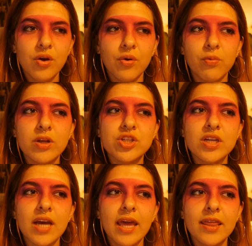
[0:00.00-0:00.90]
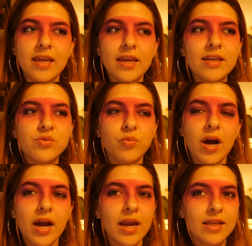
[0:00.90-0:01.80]
which I think is
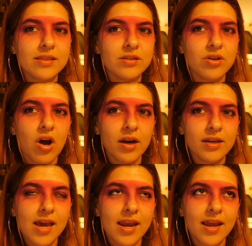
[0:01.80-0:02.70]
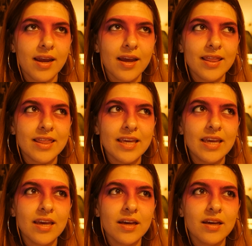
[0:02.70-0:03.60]
why it's not getting
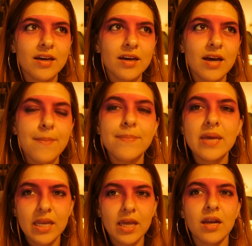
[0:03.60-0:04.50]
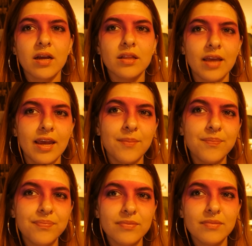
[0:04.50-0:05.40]
the immediate
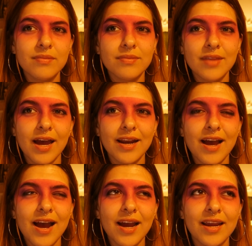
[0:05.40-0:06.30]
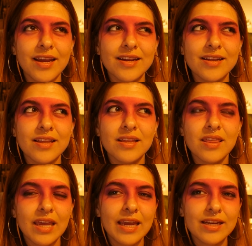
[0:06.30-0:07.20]
acclaim that I
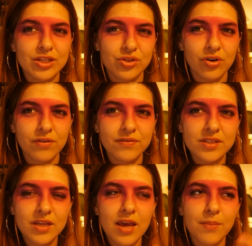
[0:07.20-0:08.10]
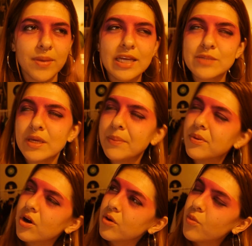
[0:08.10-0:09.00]
think it deserves, because
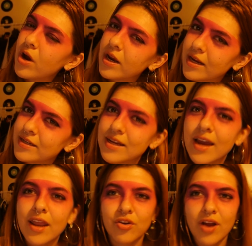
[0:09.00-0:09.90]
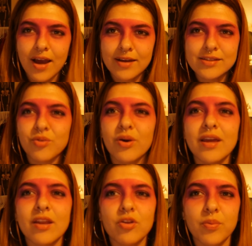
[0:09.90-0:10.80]
people are wanting another X and they're wanting
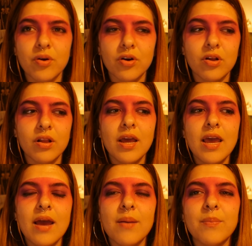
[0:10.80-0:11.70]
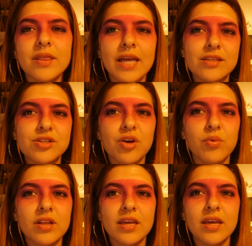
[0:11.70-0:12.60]
another Pearl, but that's not
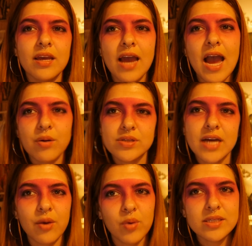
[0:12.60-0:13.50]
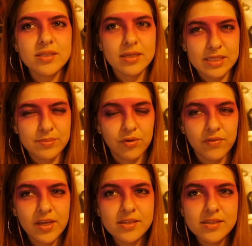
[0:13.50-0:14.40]
really how Ty West does his
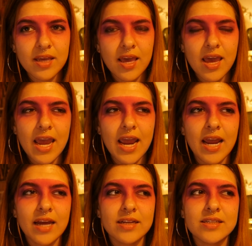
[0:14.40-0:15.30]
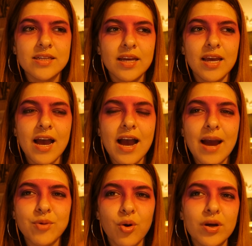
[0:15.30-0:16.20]
movies. And
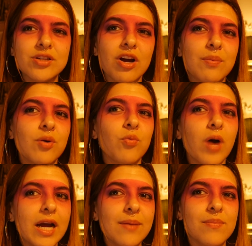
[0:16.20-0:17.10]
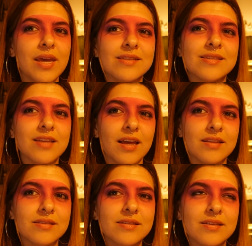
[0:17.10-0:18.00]
I'm going to talk about why it makes
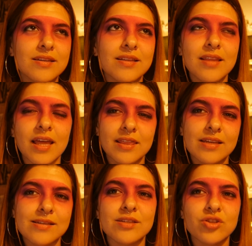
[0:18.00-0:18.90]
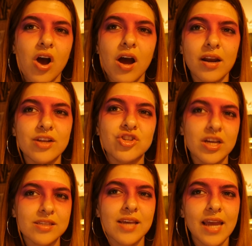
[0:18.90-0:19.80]
sense that this is not
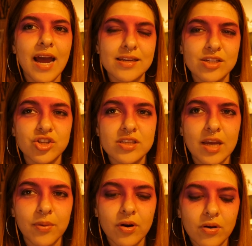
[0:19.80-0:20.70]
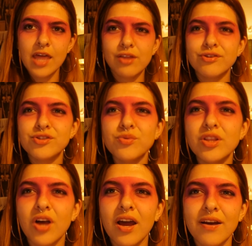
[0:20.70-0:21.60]
just like X and just like Pearl. There's also a
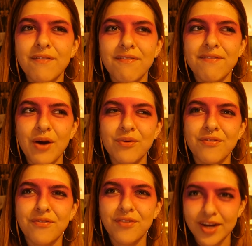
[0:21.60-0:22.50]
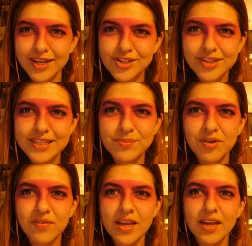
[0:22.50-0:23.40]
lot of found footage in this
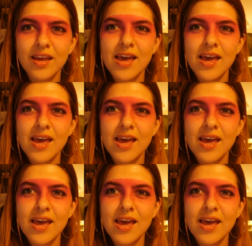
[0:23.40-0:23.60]
movie